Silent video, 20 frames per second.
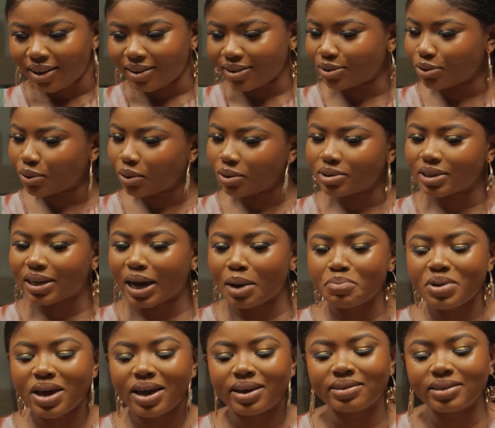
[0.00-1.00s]
You
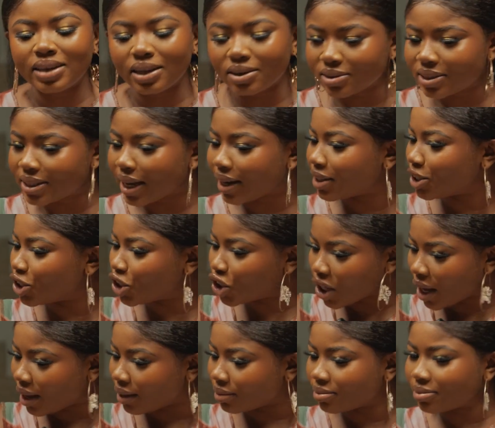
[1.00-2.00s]
can be a nail
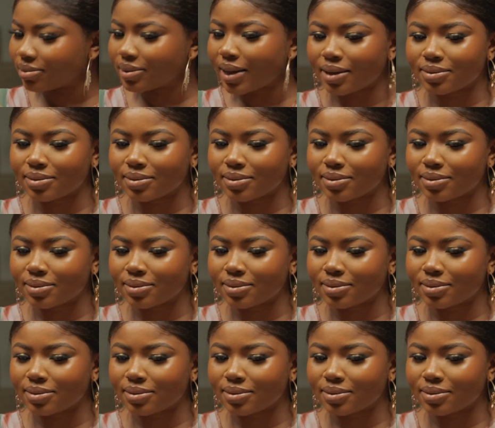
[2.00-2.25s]
technician